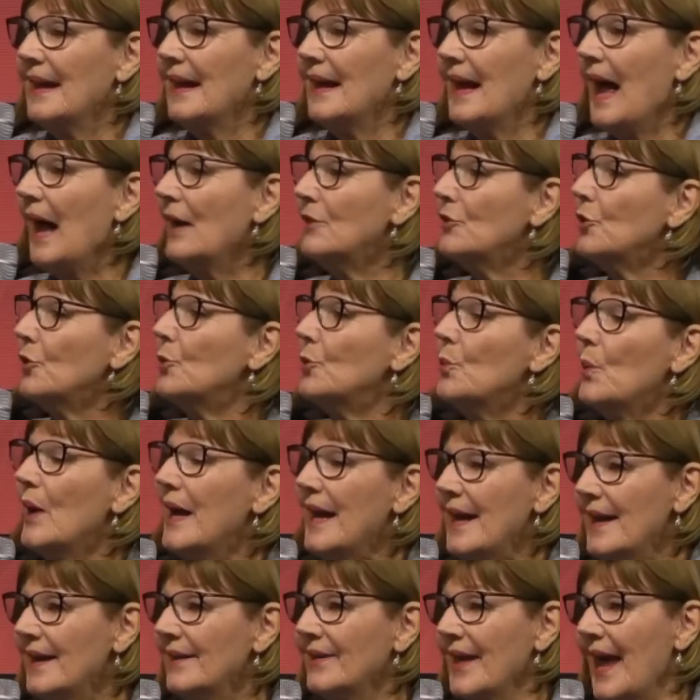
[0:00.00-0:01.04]
And you
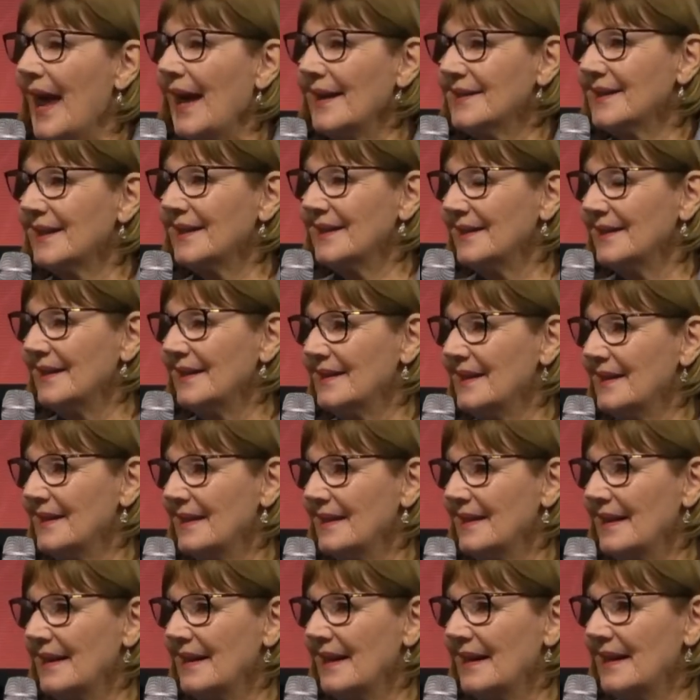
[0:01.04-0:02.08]
wear that,
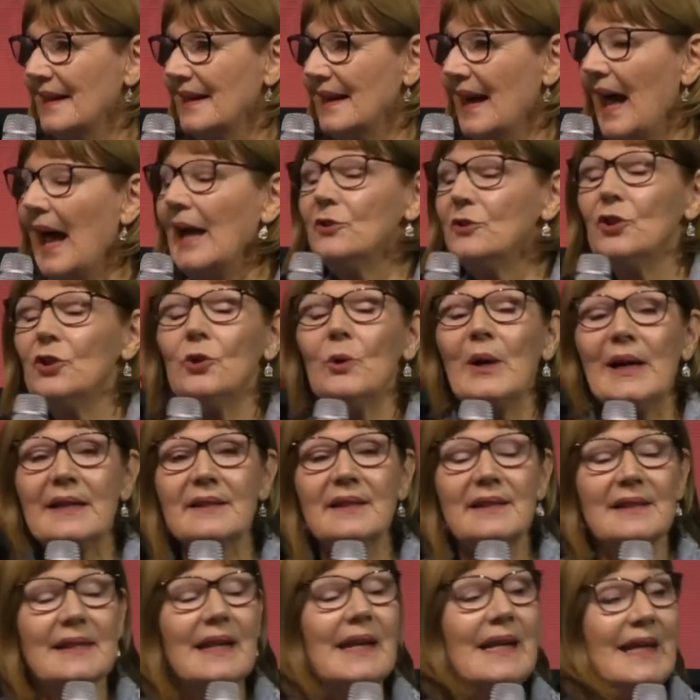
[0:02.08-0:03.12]
and you are
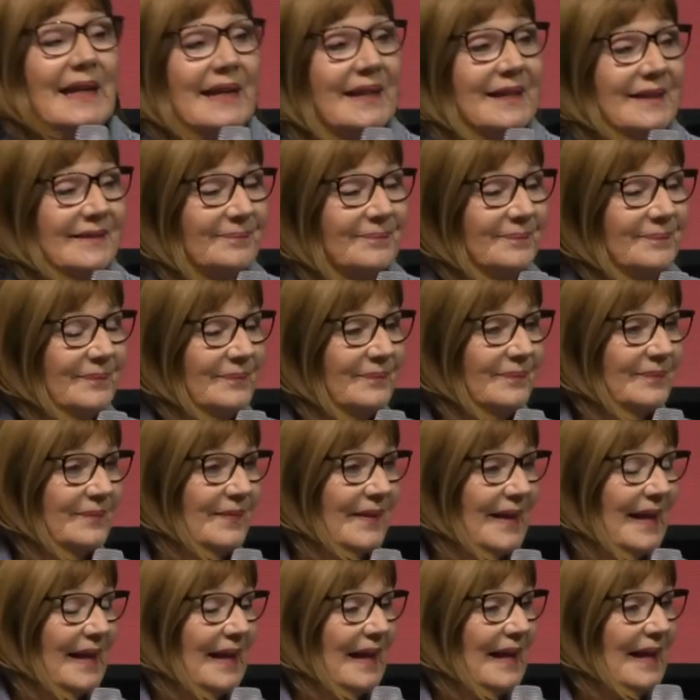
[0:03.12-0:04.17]
seen,
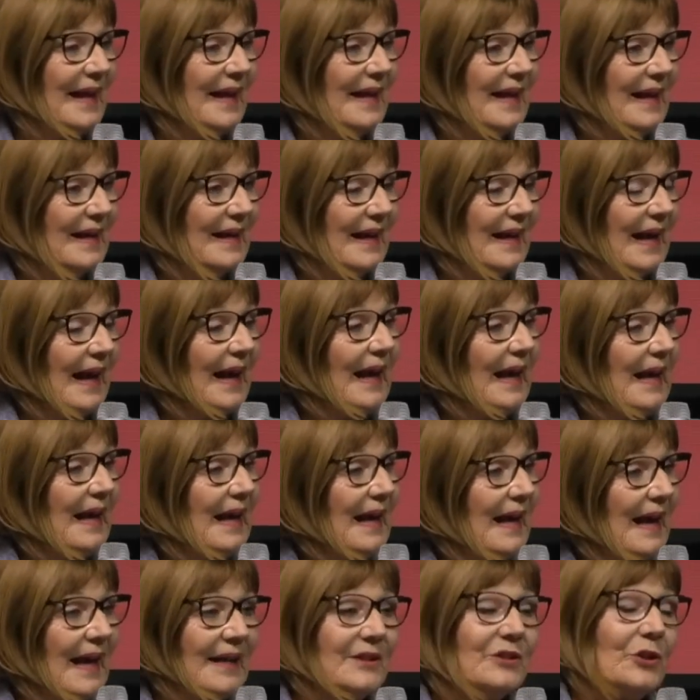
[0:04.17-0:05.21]

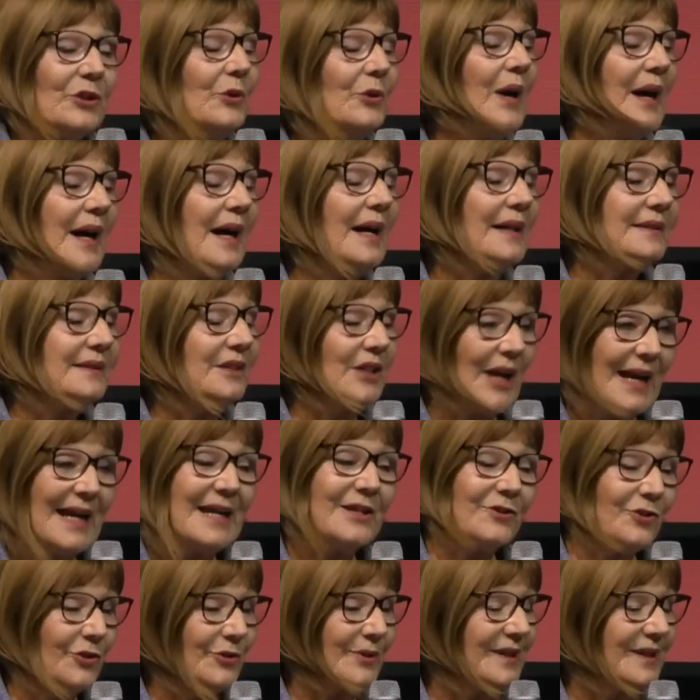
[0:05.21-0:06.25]
and you are
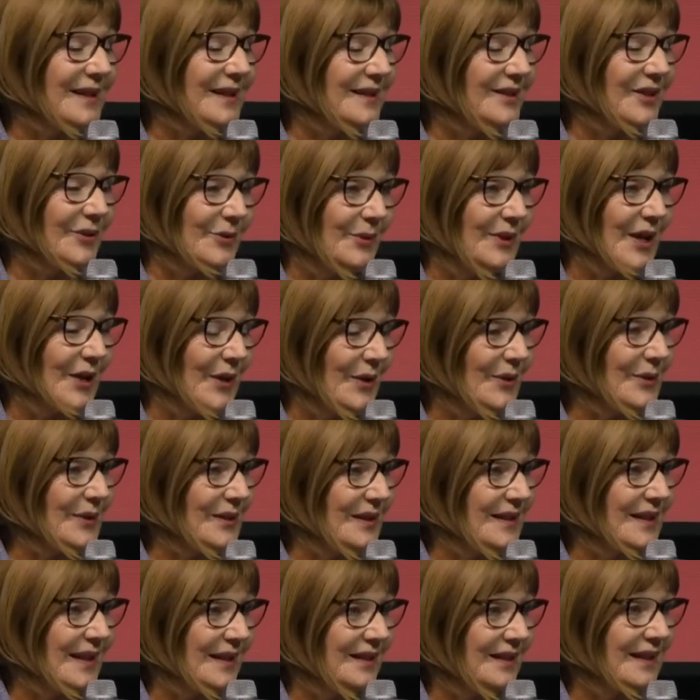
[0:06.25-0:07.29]
dangerous to
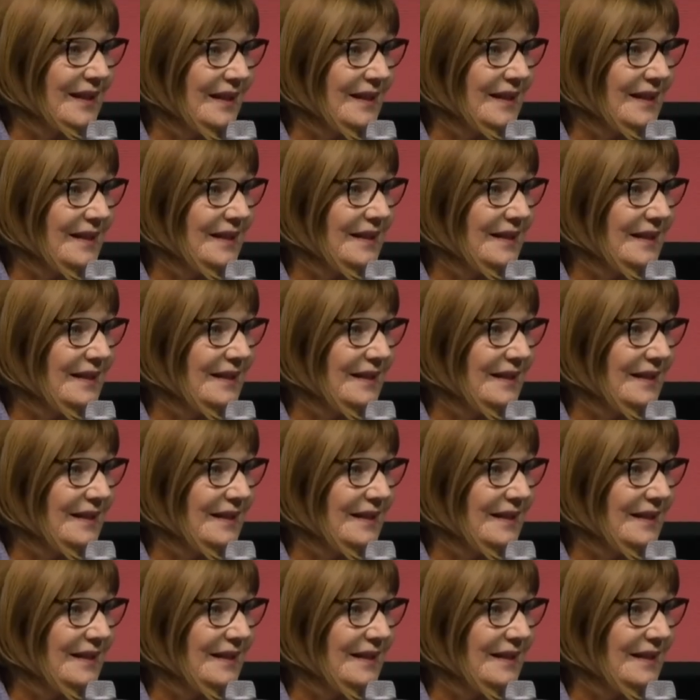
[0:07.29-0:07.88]
those that are